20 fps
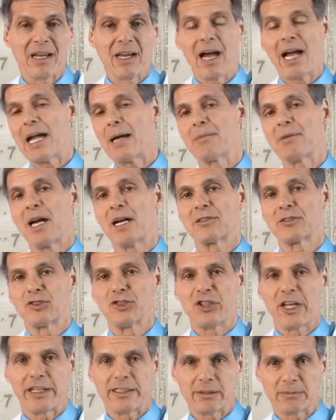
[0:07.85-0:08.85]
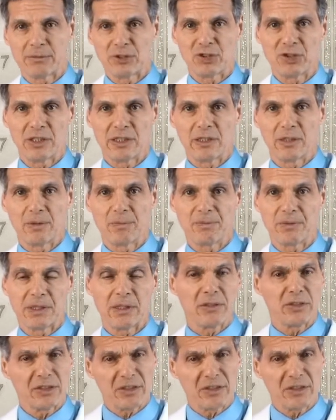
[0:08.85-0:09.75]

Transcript: Hi, I'm Dr. James Machino. You know,